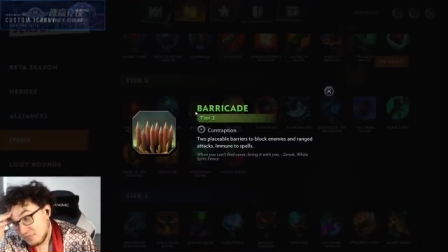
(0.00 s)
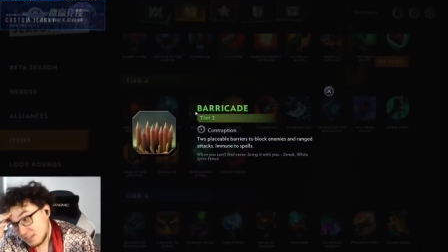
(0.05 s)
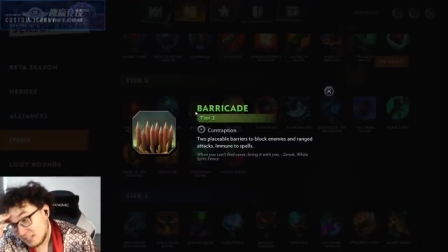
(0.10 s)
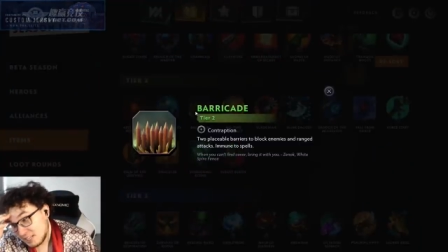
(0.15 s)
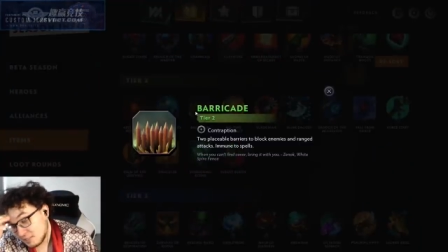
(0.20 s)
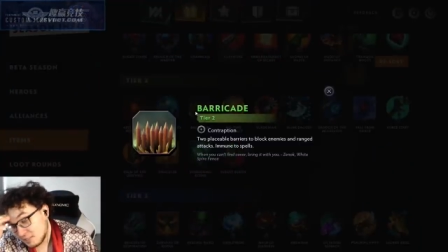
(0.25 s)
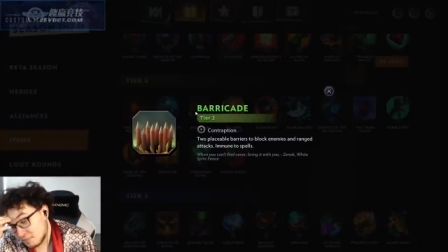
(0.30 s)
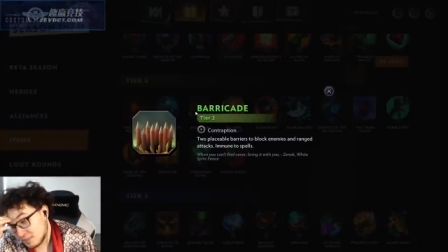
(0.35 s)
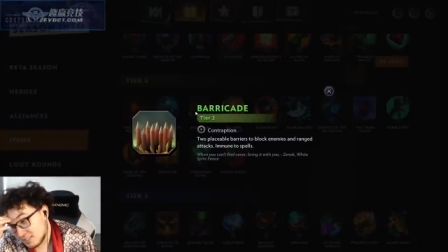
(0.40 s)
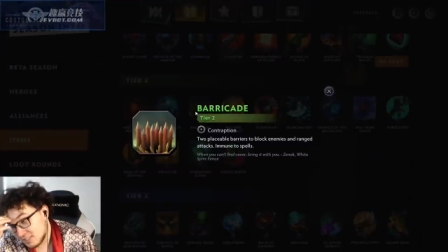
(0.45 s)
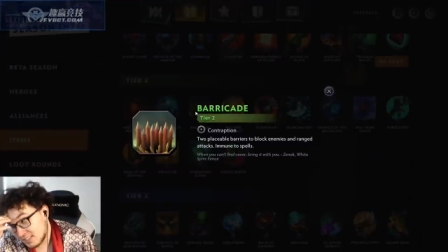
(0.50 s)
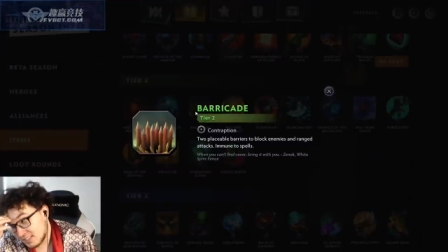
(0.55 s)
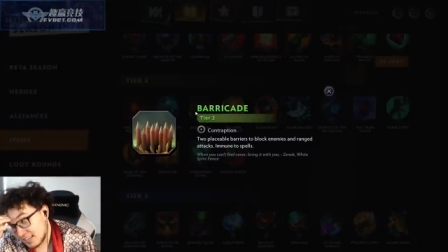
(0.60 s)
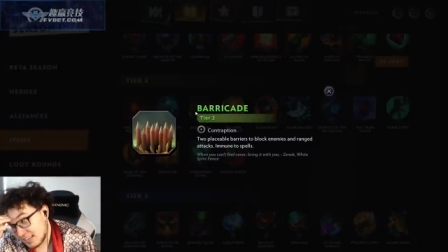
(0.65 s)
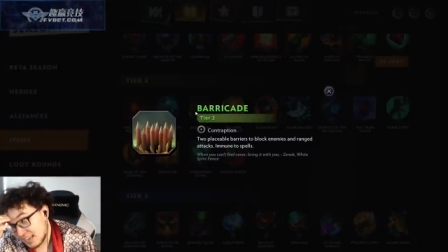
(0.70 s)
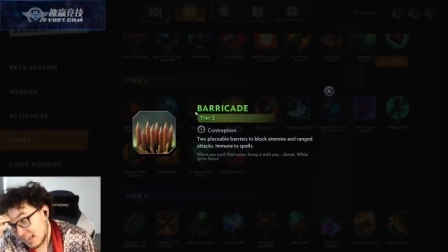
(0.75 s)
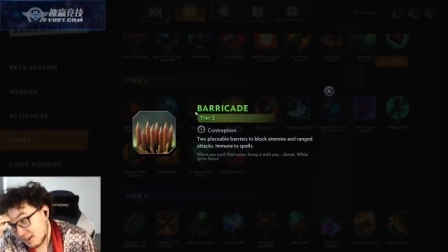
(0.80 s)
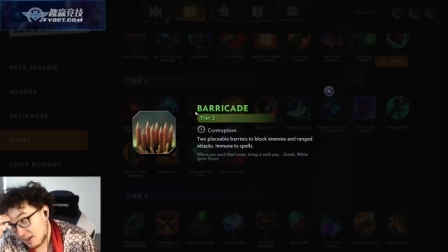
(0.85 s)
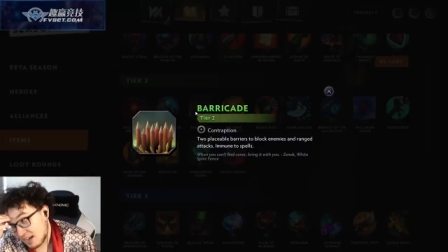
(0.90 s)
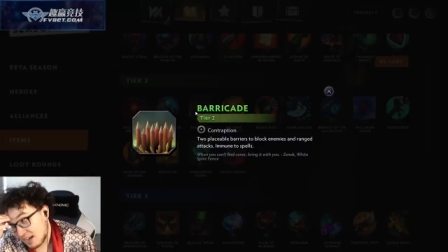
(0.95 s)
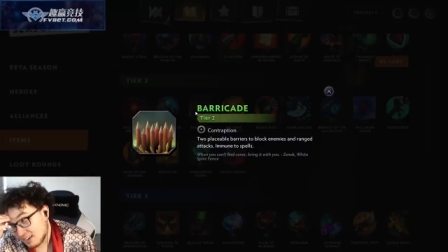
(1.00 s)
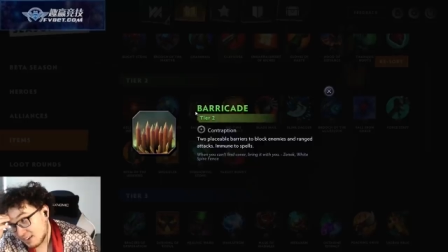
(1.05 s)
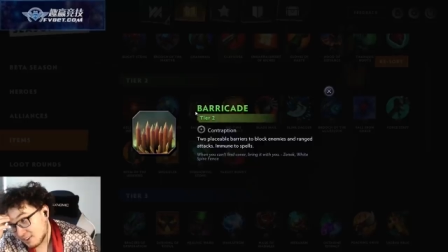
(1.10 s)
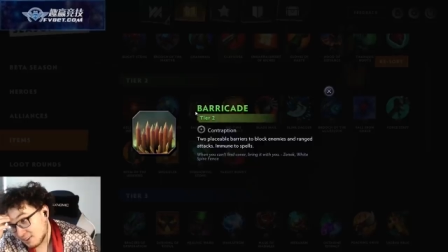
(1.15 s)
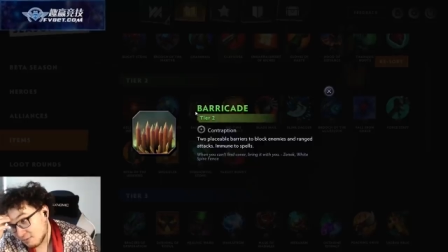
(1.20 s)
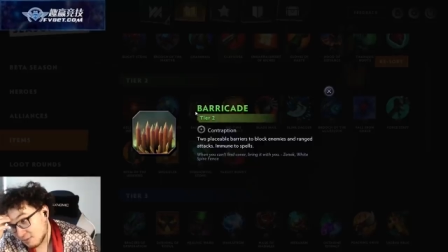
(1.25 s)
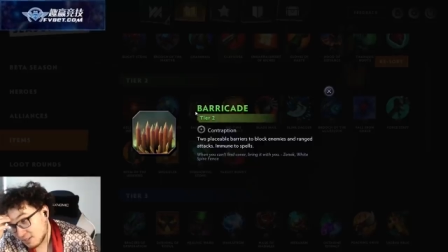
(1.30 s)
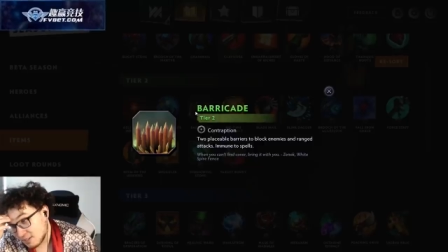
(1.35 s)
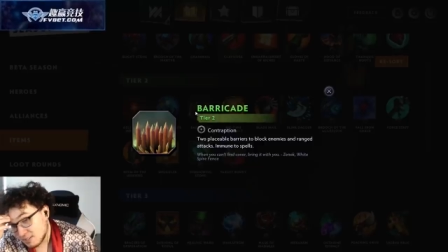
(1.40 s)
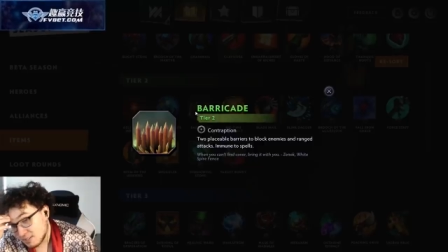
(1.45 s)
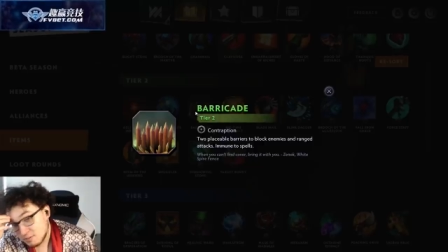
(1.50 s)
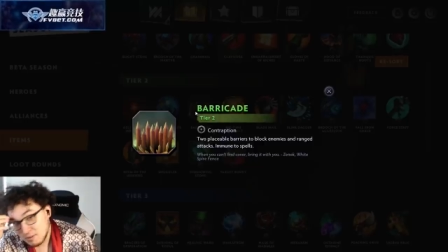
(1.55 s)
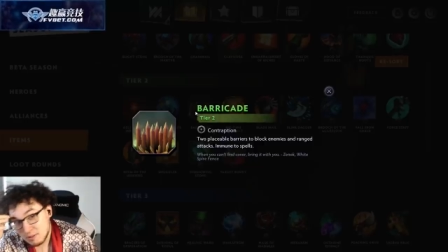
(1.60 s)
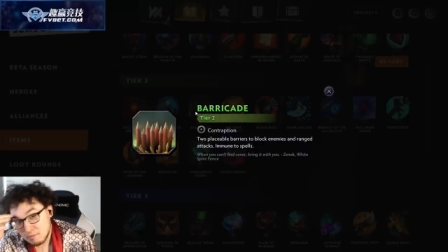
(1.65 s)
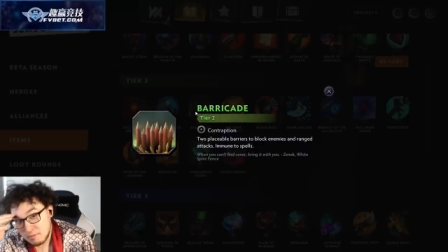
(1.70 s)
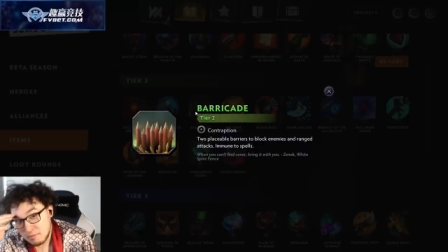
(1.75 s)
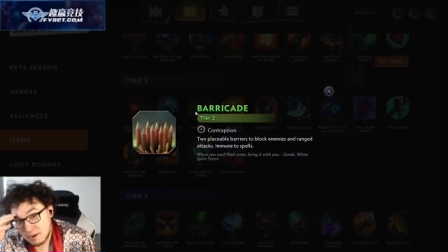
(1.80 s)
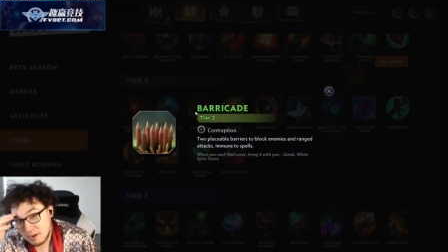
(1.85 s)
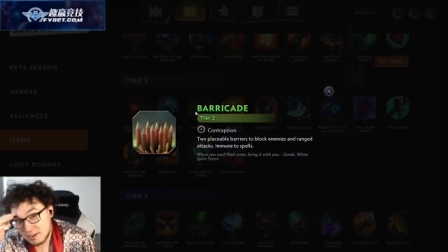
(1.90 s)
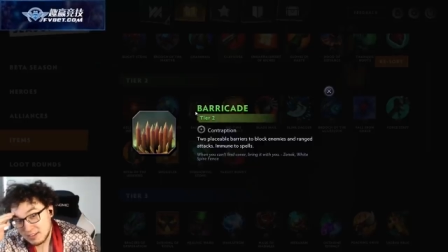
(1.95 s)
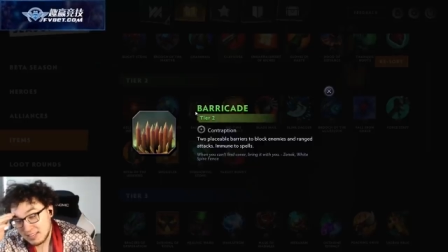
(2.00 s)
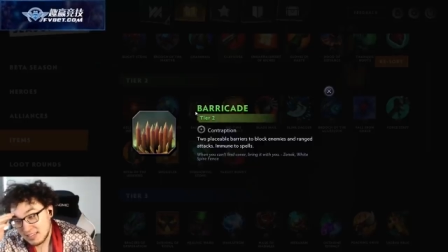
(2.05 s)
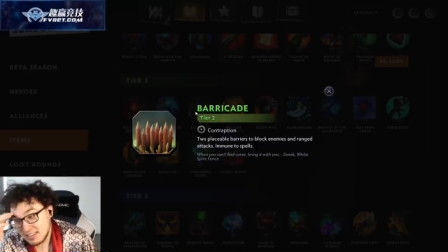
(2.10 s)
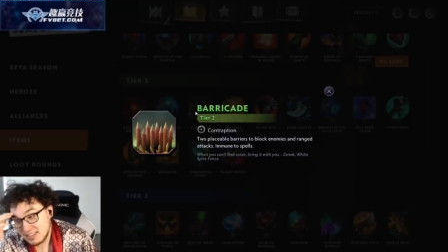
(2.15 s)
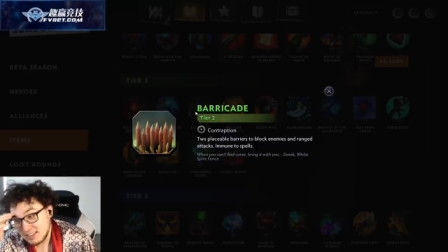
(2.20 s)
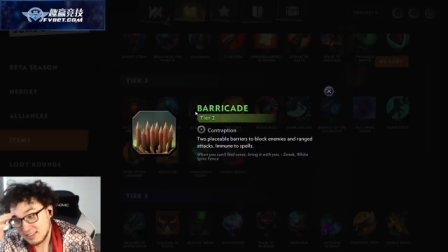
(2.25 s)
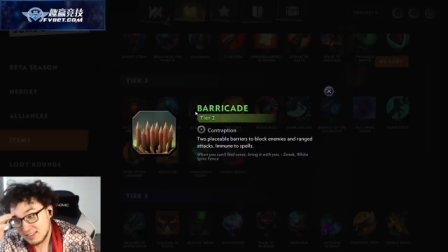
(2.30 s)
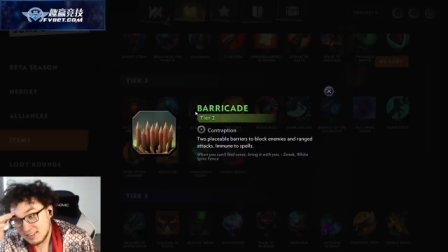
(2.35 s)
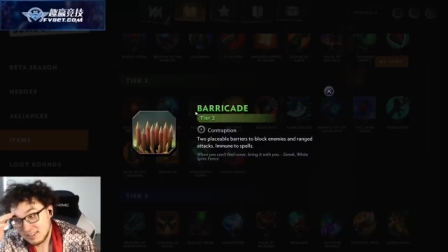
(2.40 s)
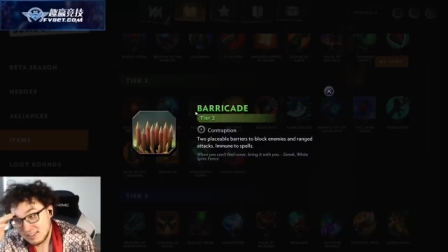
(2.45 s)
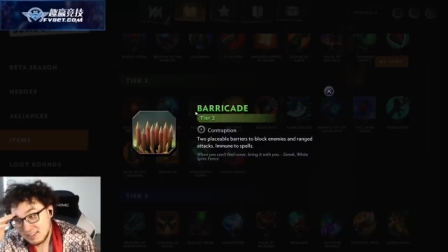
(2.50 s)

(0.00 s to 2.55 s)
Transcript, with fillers: It depends on like how aggro works with Barricade.